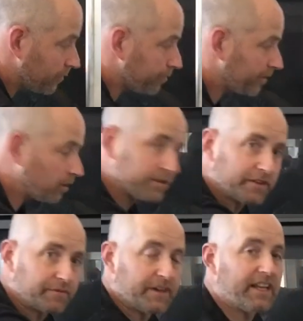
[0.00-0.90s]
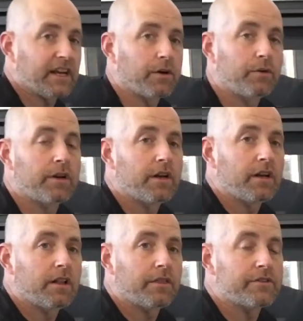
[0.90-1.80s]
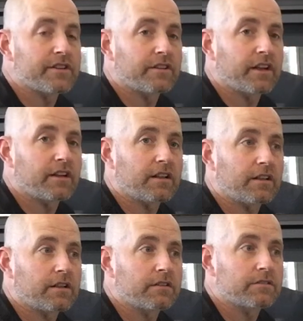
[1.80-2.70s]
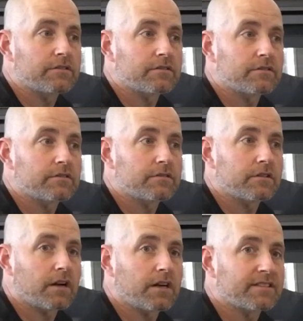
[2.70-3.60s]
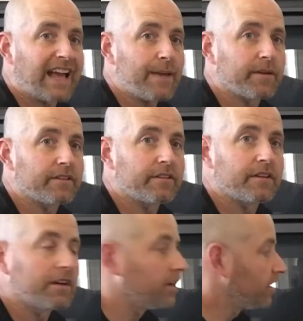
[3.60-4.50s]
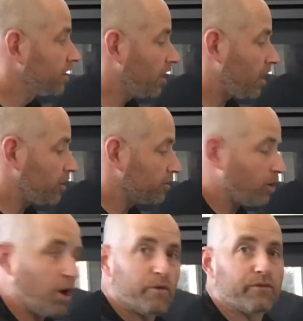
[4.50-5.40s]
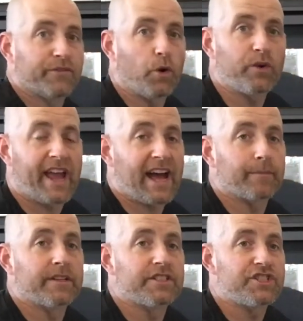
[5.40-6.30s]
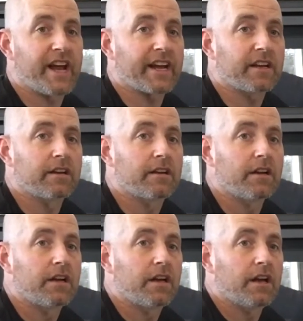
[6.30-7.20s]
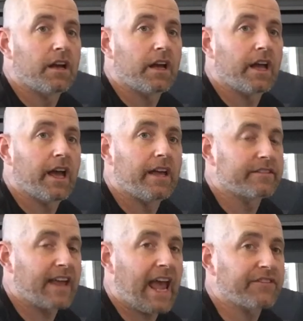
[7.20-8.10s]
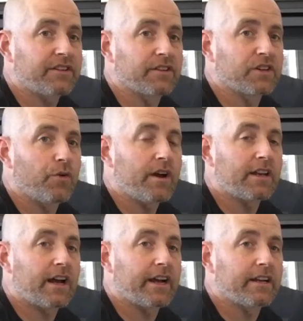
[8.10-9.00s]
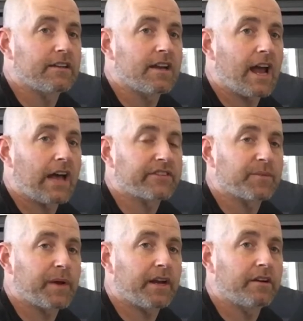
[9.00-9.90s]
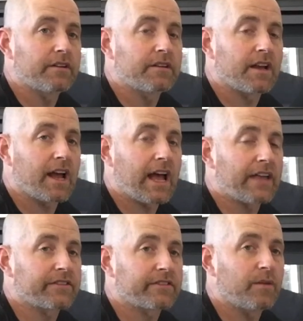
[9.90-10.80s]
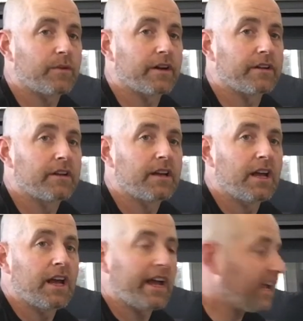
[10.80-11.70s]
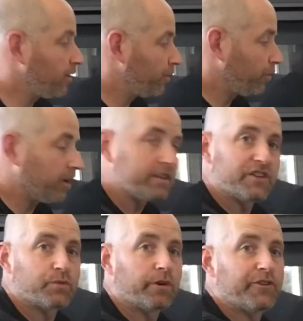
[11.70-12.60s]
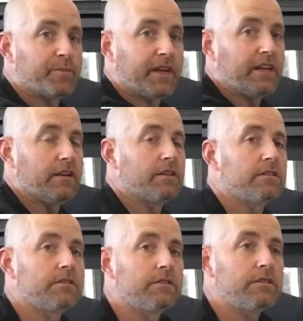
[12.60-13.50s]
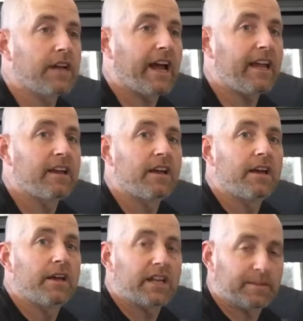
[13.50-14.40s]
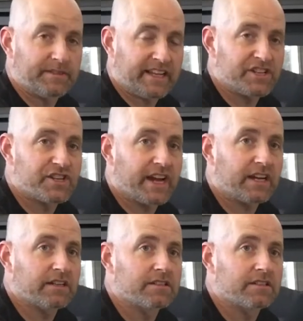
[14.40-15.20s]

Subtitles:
below this video, there's a little assignment called vocab check. And so it asks you to go online, ask a parent, ask someone, hey, what do these words mean? Okay, complete that check,